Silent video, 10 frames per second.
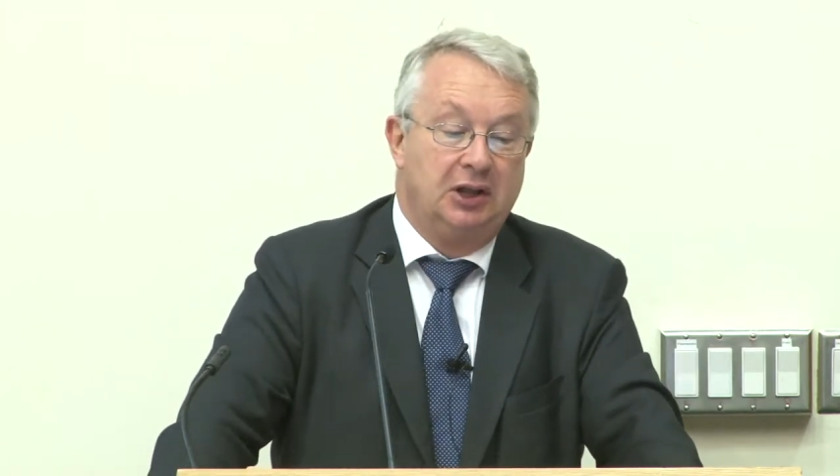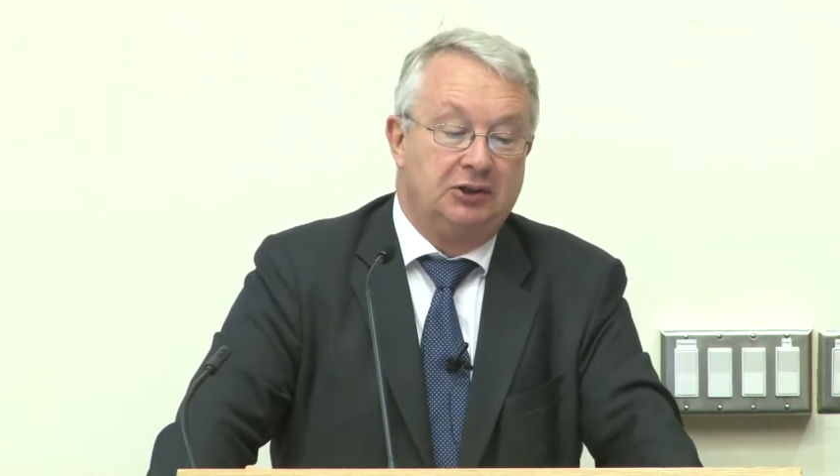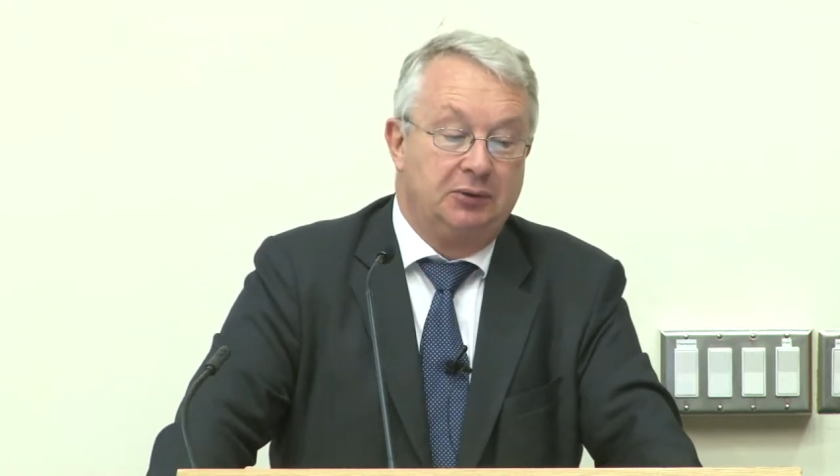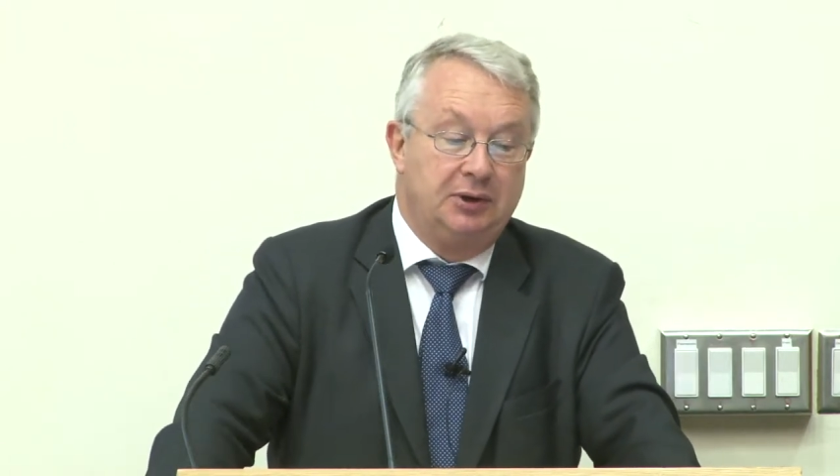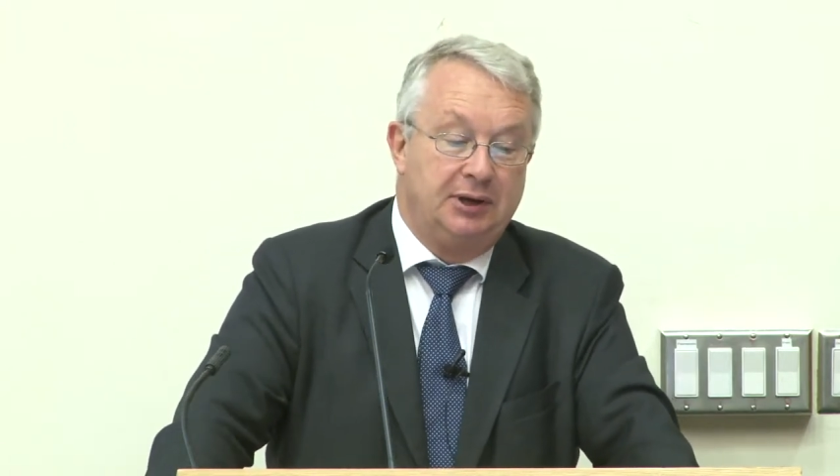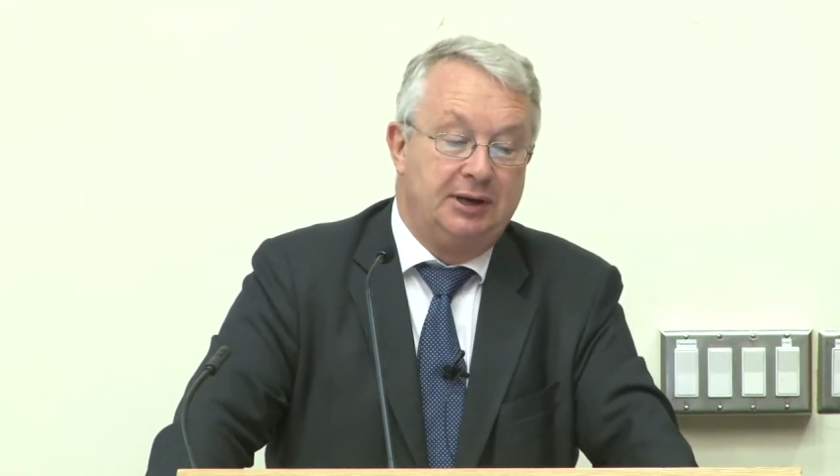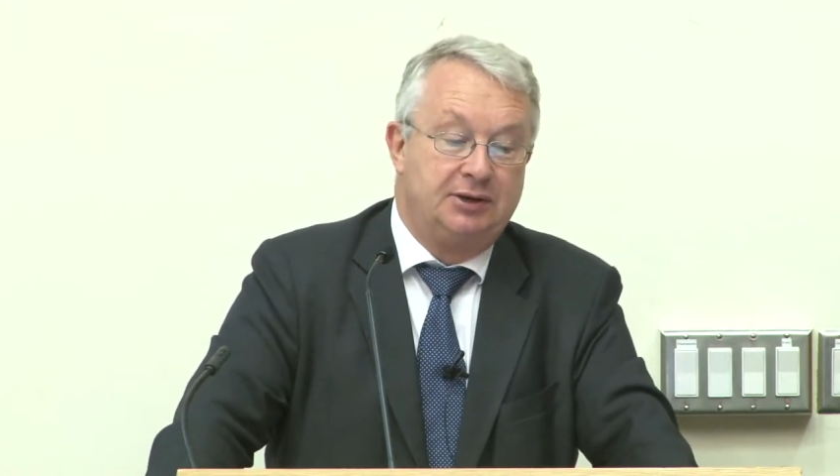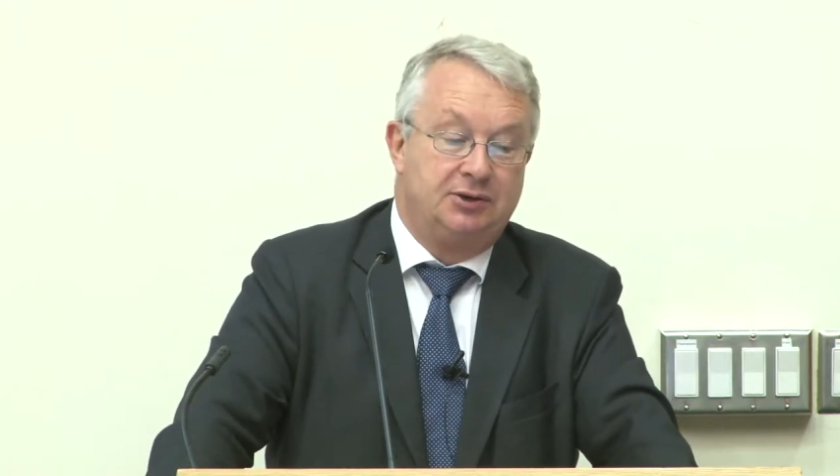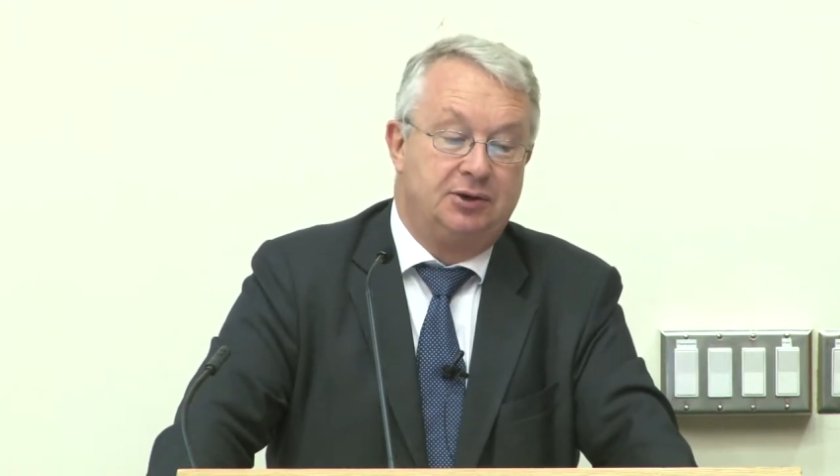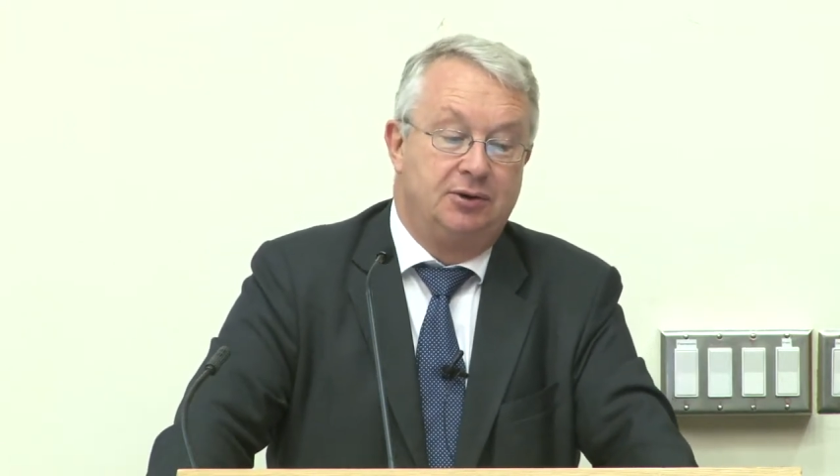So you
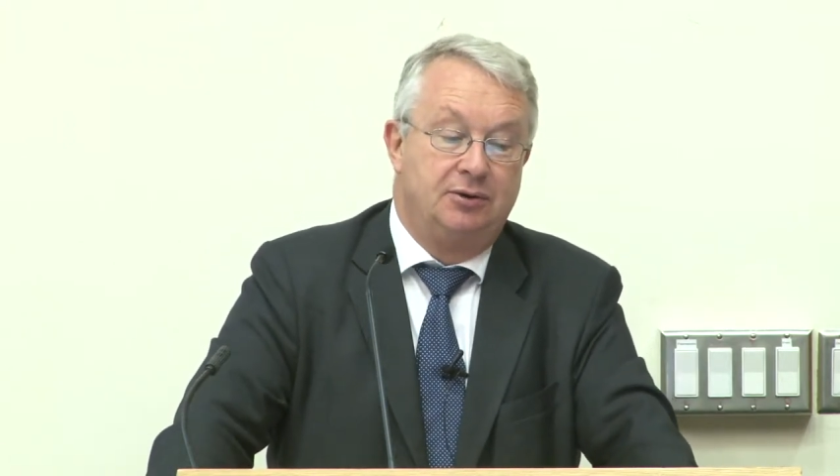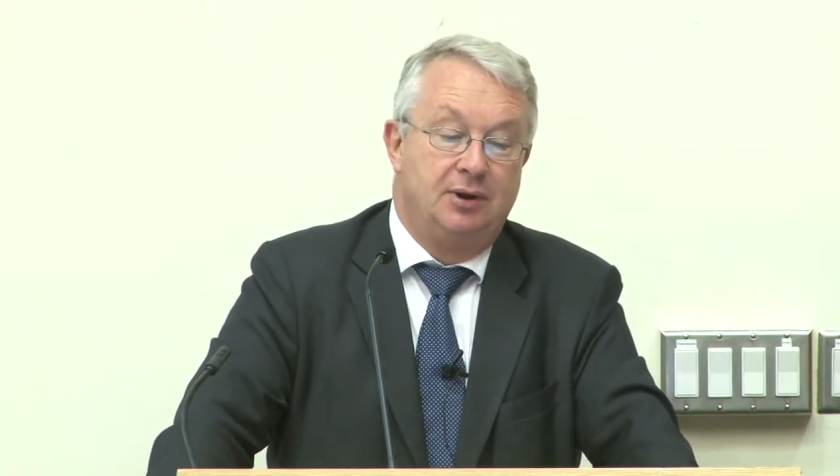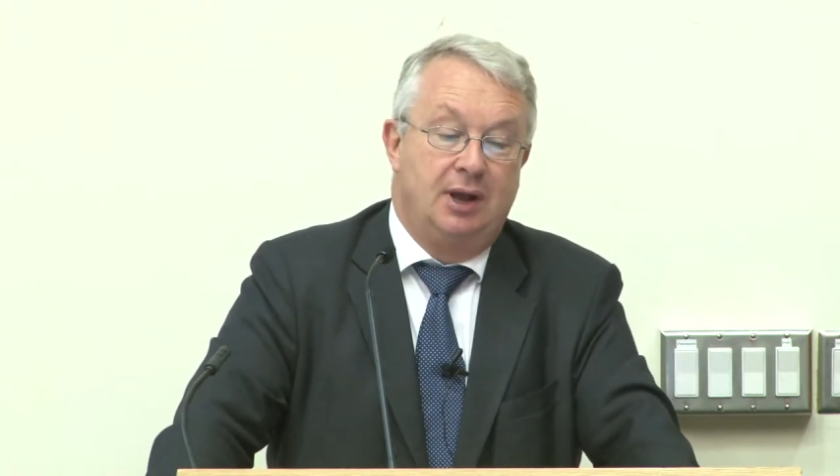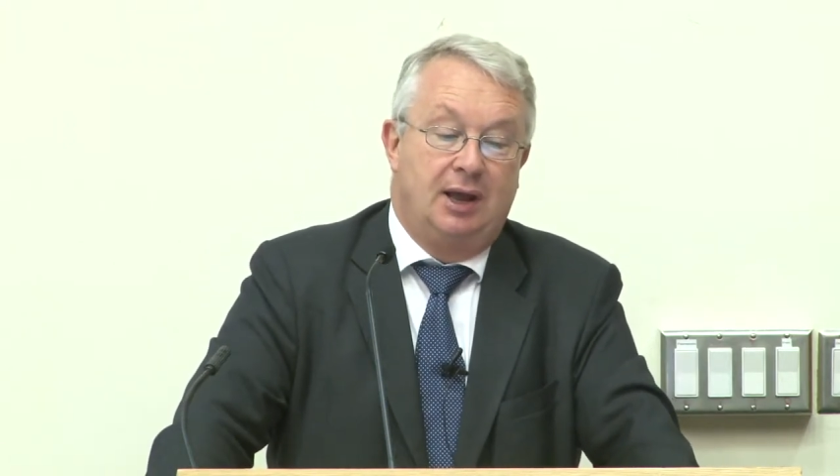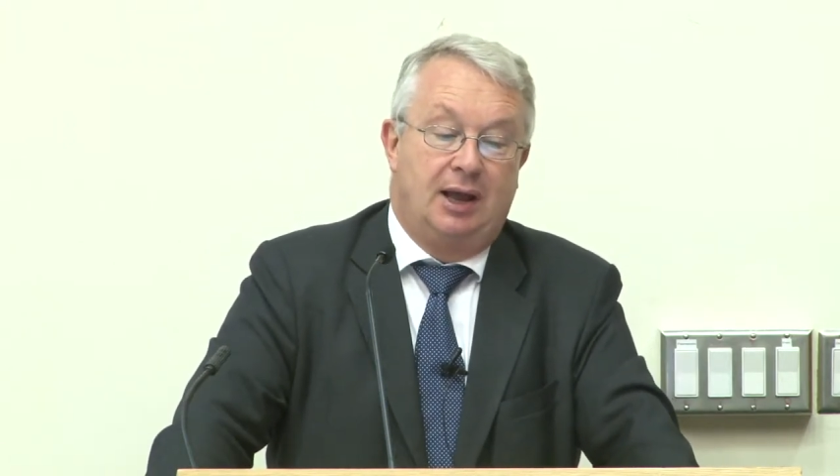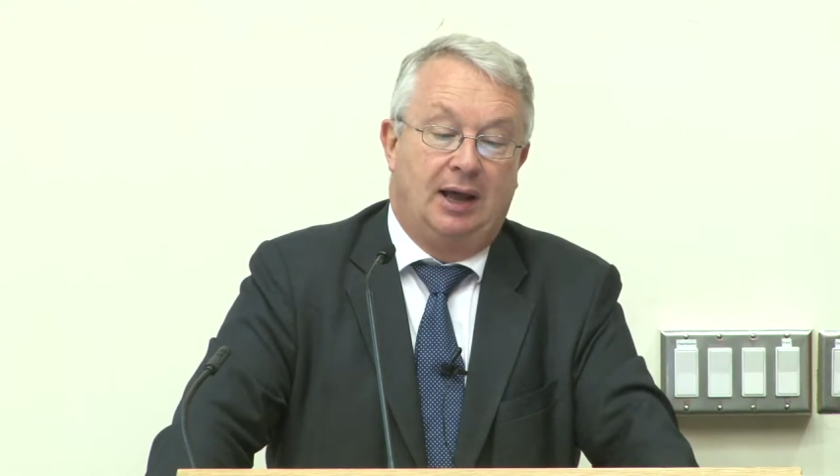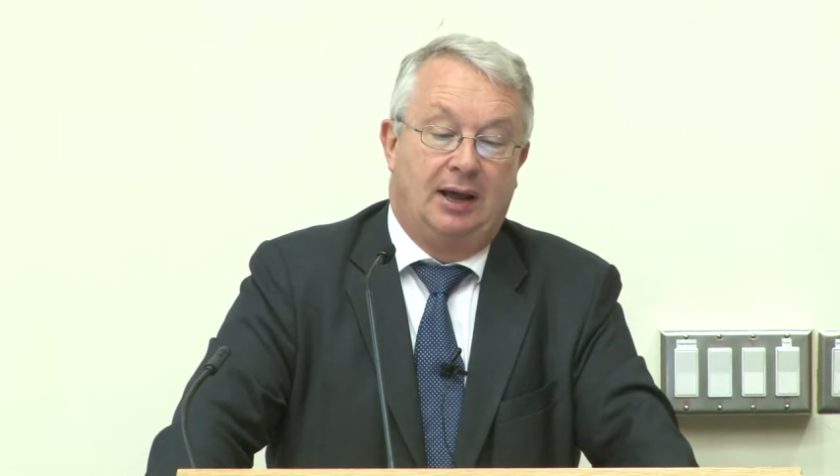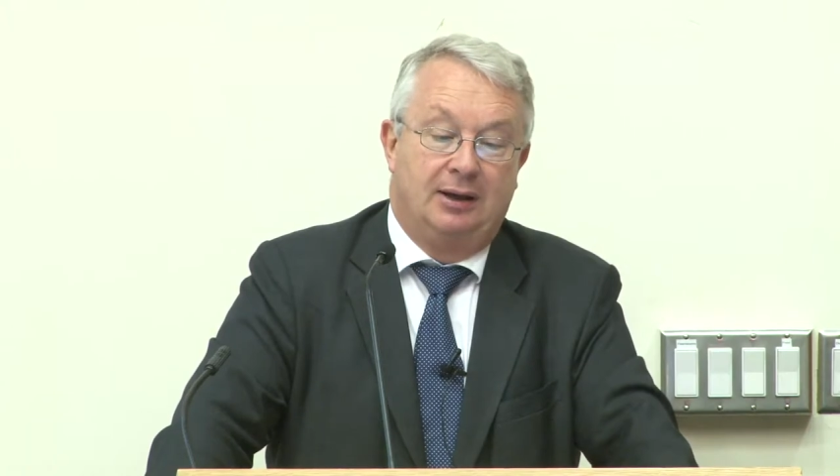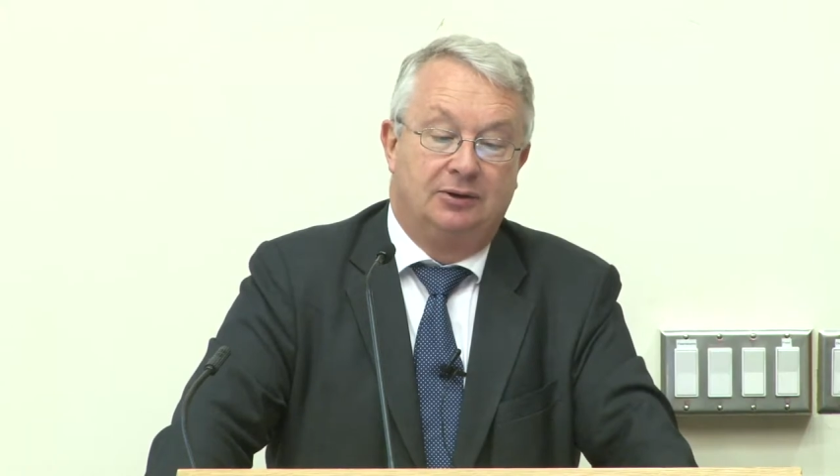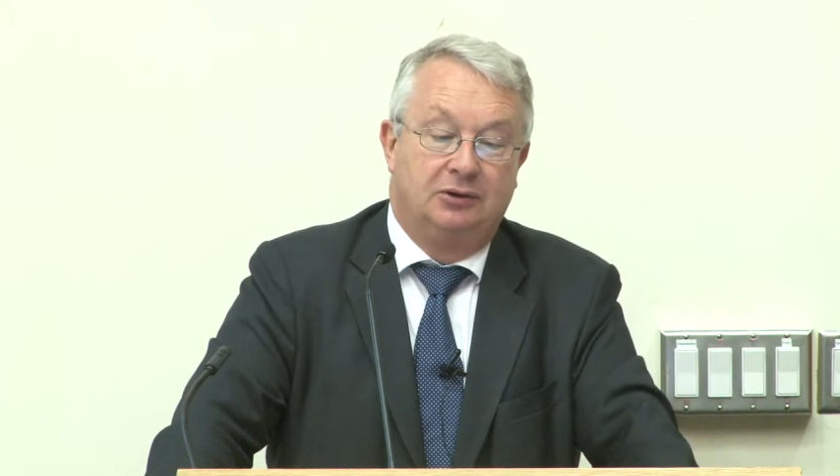need to uh,